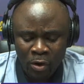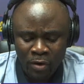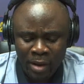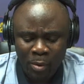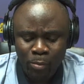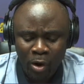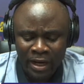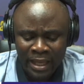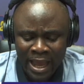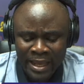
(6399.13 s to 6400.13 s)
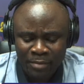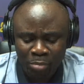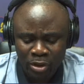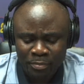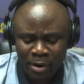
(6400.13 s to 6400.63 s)
Honorable Boy Lai,
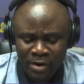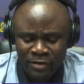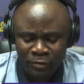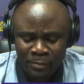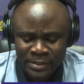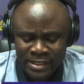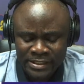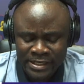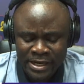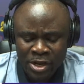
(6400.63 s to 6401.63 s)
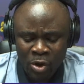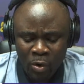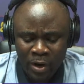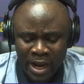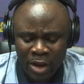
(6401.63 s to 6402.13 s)
both parents from Teshi,
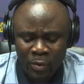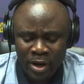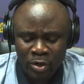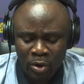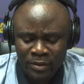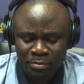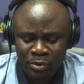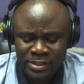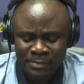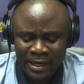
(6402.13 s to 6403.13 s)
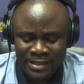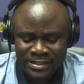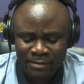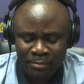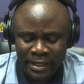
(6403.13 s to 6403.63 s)
Okaikwe North Municipal
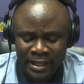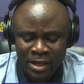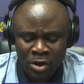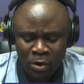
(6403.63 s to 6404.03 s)
Assembly.